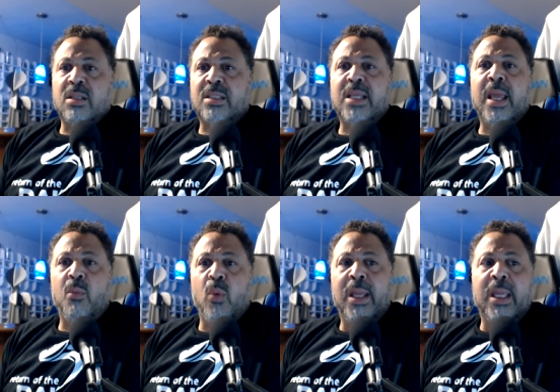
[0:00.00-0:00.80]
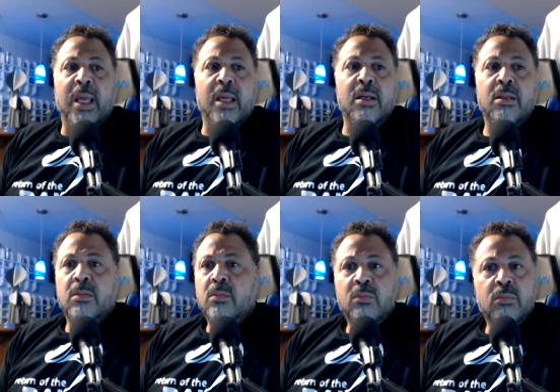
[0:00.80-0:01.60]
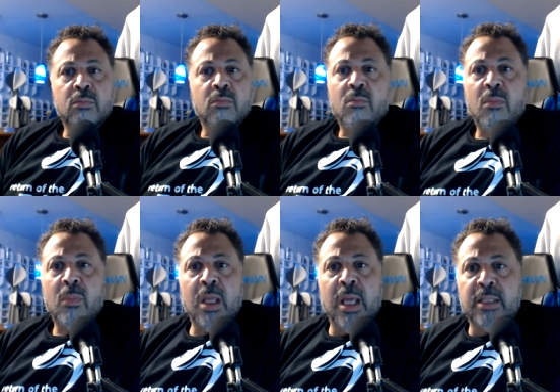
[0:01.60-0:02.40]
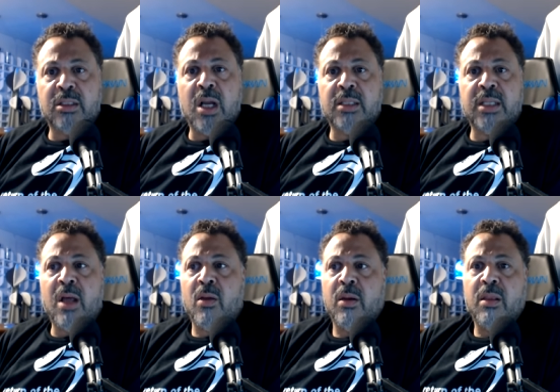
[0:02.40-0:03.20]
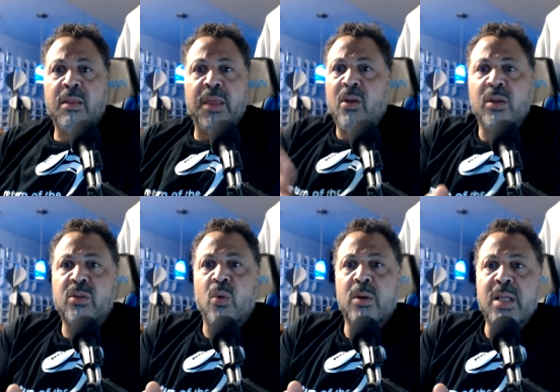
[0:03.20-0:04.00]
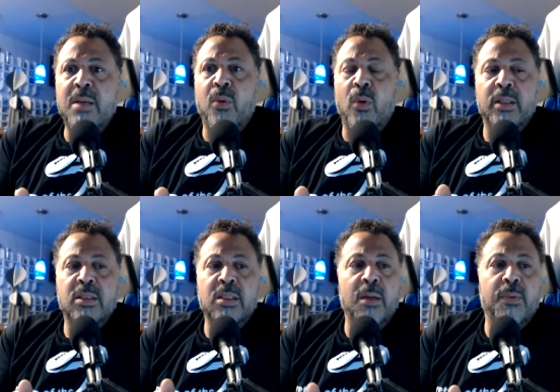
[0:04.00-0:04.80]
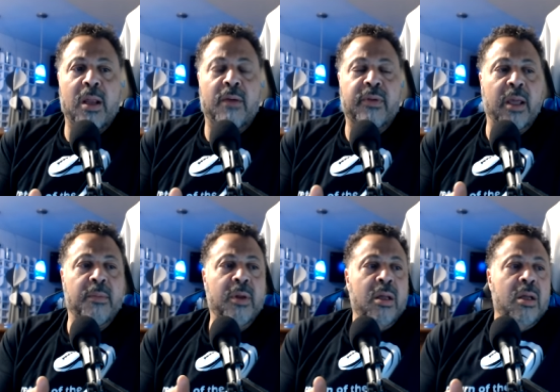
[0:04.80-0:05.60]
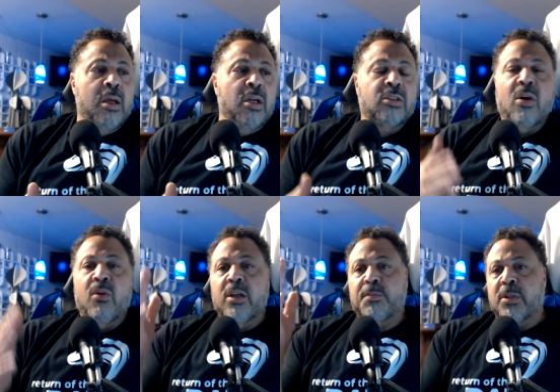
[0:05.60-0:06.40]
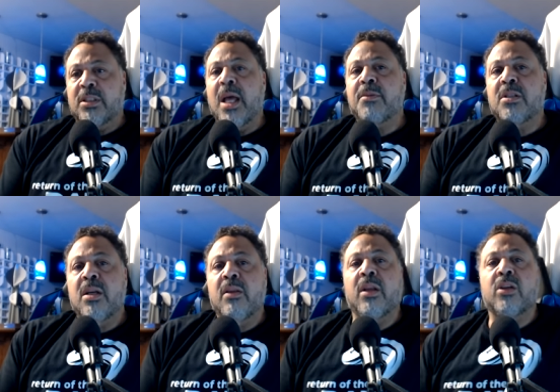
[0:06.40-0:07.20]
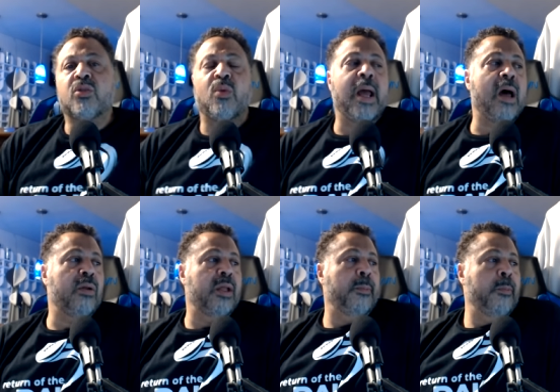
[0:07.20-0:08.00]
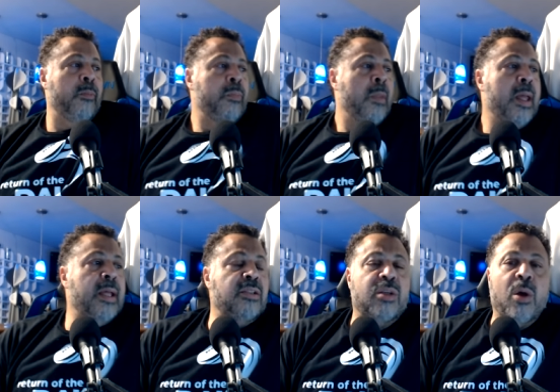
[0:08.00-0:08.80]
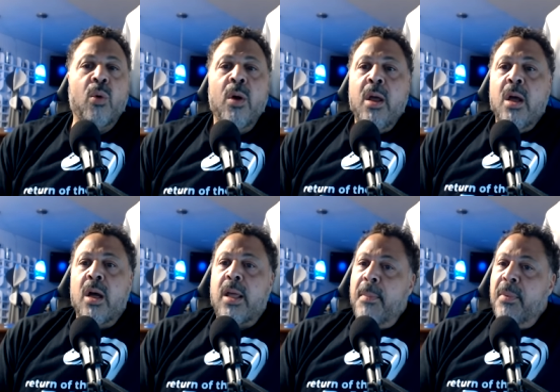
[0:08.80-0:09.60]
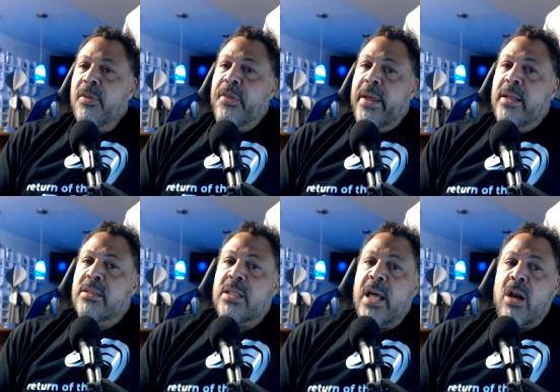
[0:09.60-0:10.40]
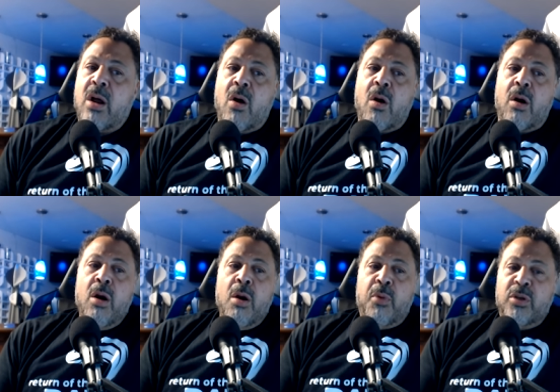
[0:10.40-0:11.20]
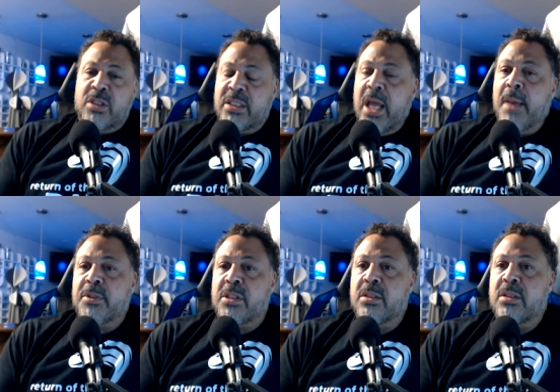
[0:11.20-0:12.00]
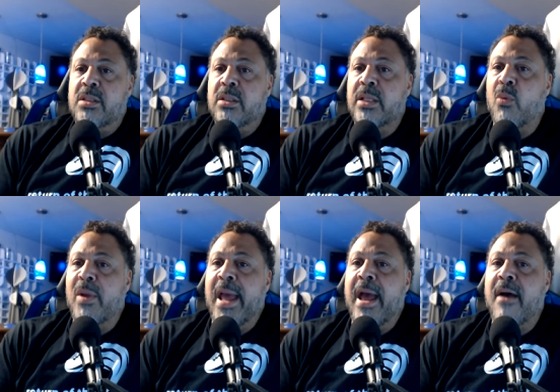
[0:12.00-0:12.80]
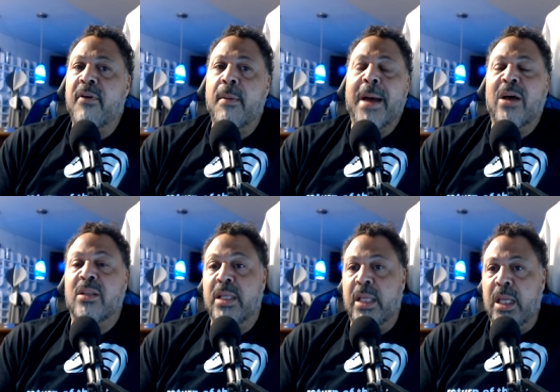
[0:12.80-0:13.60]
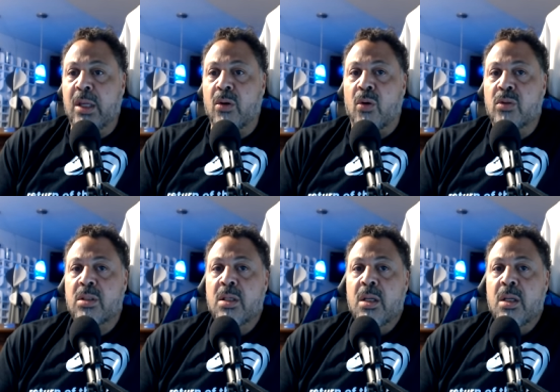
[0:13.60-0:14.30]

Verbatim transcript: the same weekend as Josh Allen. They only scored 10 points in their playoff game. So there's perception and then there's reality. And so, a couple of things that are perceptions that we have about the Eagles,